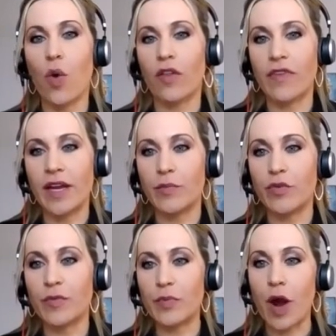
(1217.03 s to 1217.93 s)
Qualified
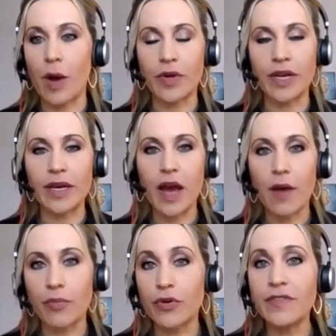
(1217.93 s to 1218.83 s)
improvement property
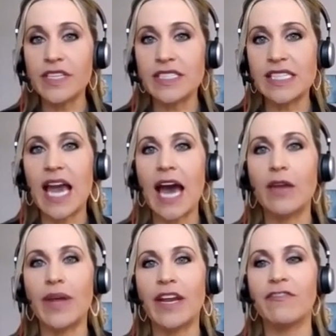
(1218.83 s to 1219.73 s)
previously
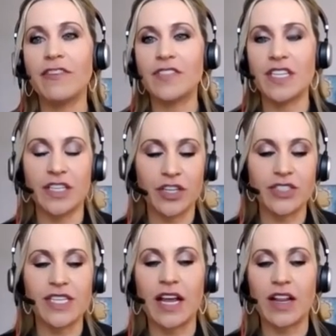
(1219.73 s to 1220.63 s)
had been at 15
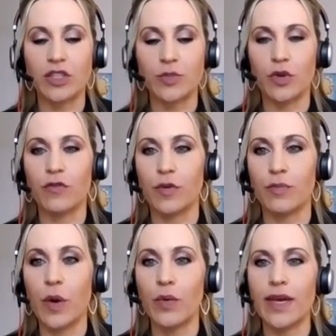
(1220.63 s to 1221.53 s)
years and eligible for
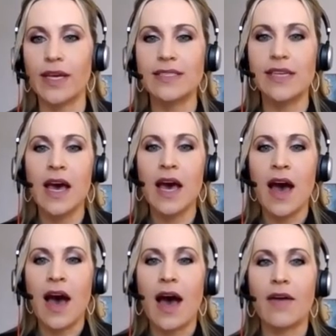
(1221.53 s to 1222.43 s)
bonus.
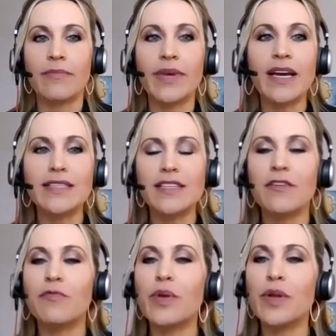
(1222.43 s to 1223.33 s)
Because
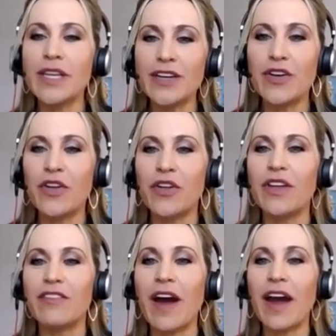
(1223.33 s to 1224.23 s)
of
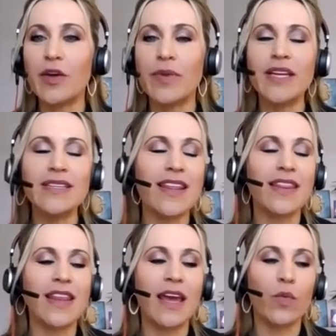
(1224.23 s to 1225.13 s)
political environment,
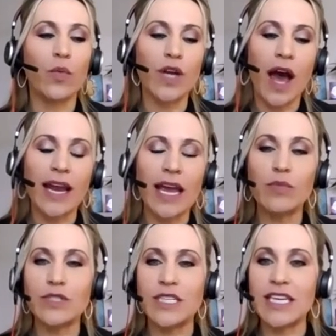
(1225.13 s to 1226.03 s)
they were not
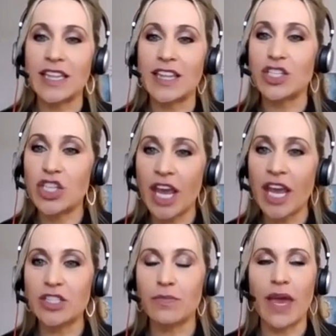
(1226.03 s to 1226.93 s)
able to get the
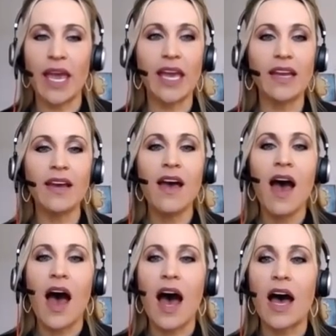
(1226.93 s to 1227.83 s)
change made
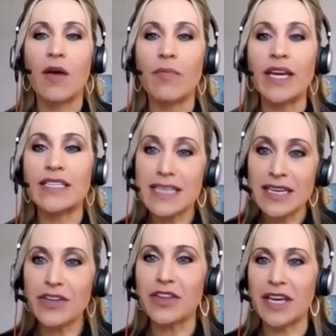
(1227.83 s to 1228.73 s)

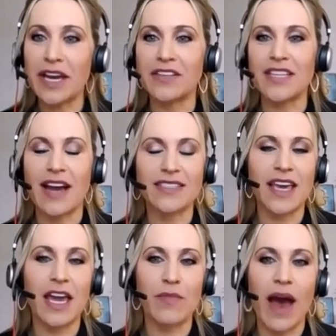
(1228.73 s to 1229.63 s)
until the CARES Act
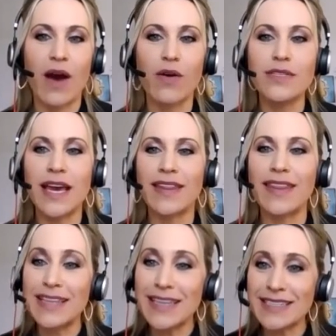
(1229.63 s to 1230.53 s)
came out, and
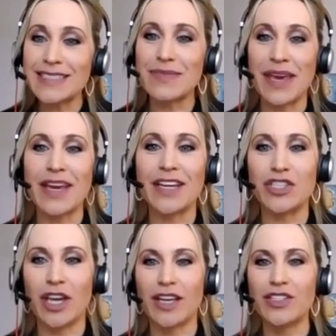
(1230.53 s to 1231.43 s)
they needed to make a
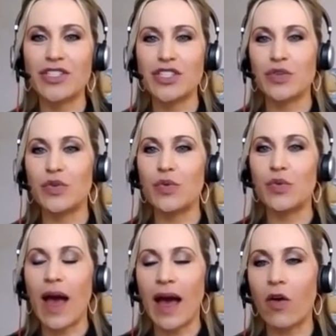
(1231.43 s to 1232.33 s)
change
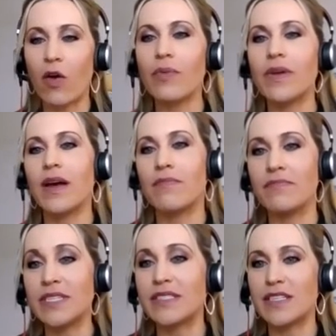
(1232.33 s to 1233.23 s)
to help
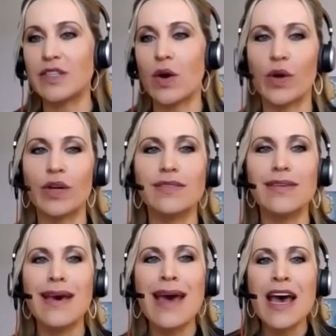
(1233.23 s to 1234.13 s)
business
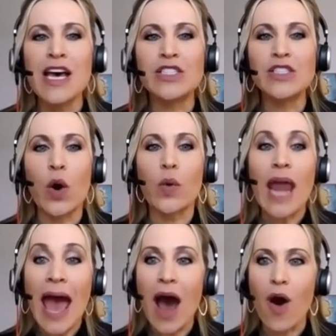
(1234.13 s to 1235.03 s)
owners. So
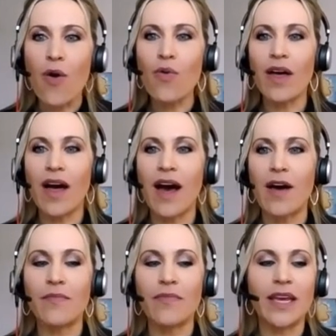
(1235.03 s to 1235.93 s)
now
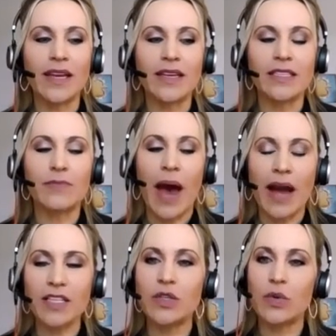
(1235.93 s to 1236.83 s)
it is
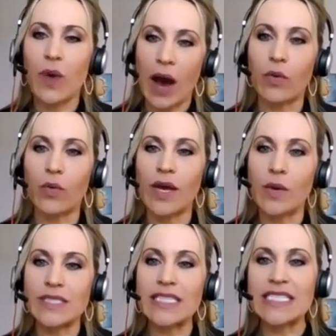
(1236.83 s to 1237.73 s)
back to how
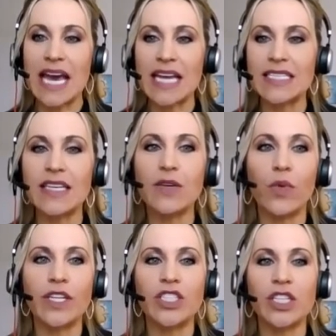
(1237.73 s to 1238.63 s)
it was intended,
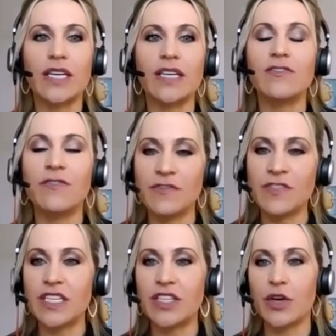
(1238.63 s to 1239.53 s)
which is
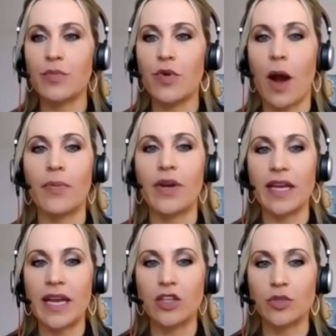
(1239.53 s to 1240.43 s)
15-year property
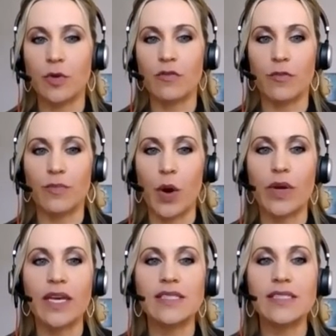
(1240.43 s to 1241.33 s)
and eligible for
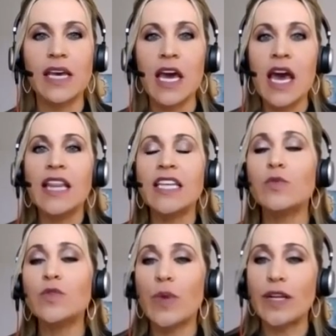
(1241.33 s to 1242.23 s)
bonus.
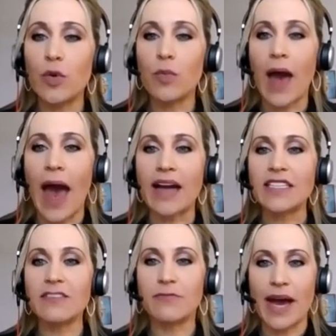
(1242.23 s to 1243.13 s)
This was
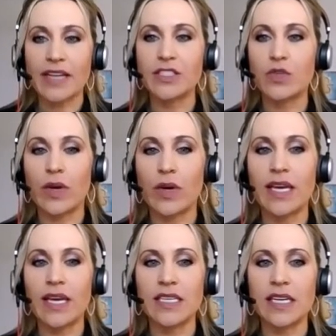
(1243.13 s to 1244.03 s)
retroactive back to
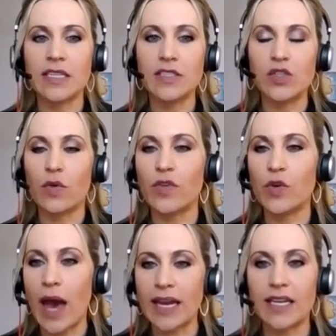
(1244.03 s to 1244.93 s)
2018. So
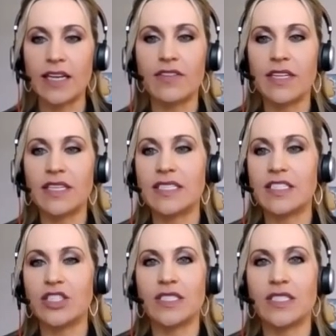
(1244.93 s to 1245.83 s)
if you had any of these
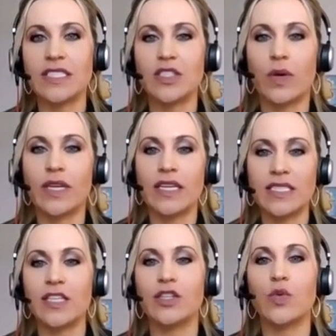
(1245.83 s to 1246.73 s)
additions in
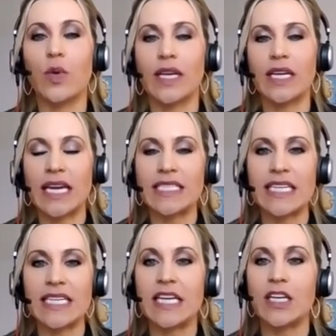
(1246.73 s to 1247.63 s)
2018 or
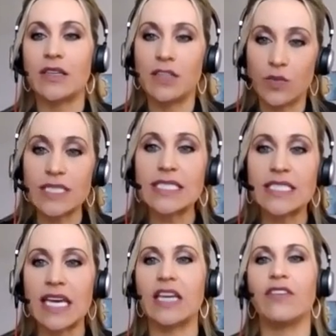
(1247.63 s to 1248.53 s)
2019 and you didn't
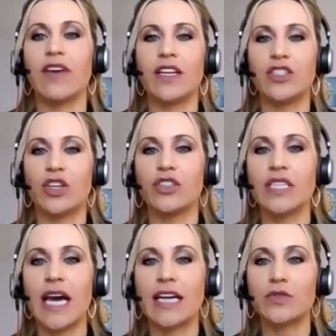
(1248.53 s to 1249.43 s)
take advantage on your
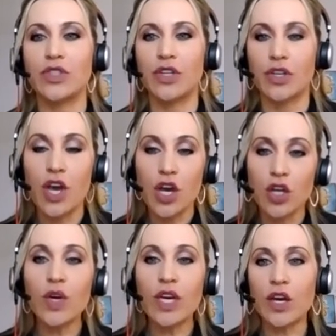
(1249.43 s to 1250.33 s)
tax return,
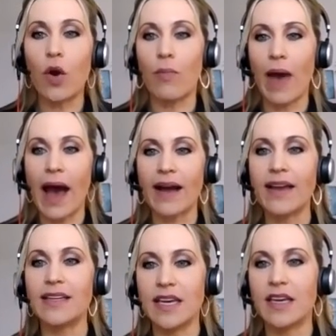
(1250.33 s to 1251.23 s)
you can go back
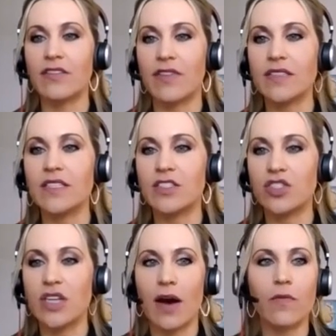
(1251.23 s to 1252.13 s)
and take
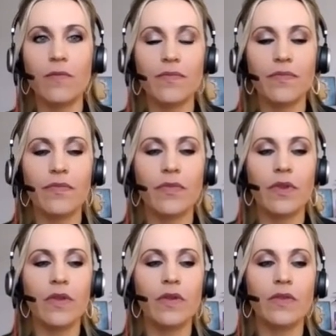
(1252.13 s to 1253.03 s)
advantage now.
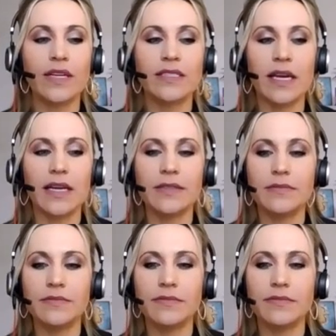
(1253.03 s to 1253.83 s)
Next slide.